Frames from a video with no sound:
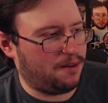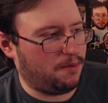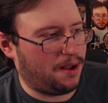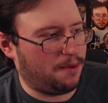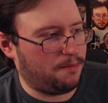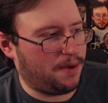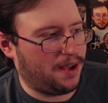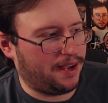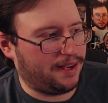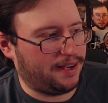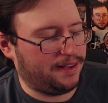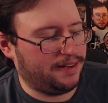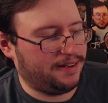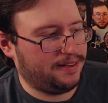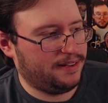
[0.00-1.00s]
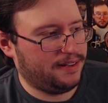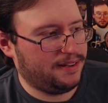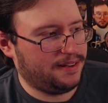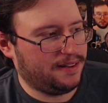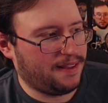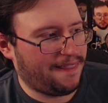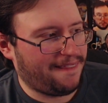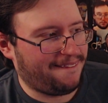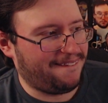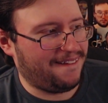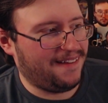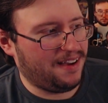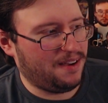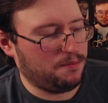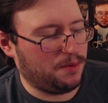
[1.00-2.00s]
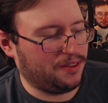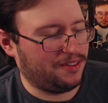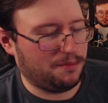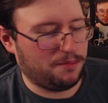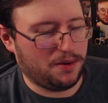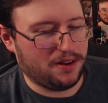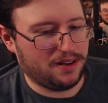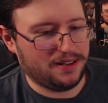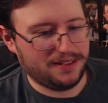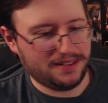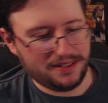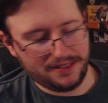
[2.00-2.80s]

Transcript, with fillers: while buying it? No, I must have bought it.